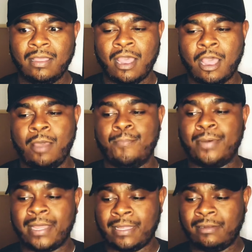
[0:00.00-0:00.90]

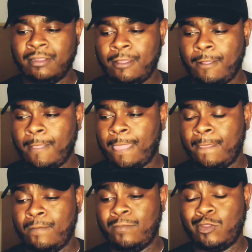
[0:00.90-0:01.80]
But,
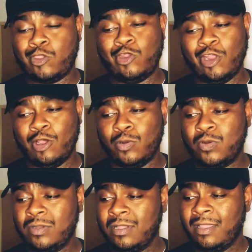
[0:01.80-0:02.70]
you know,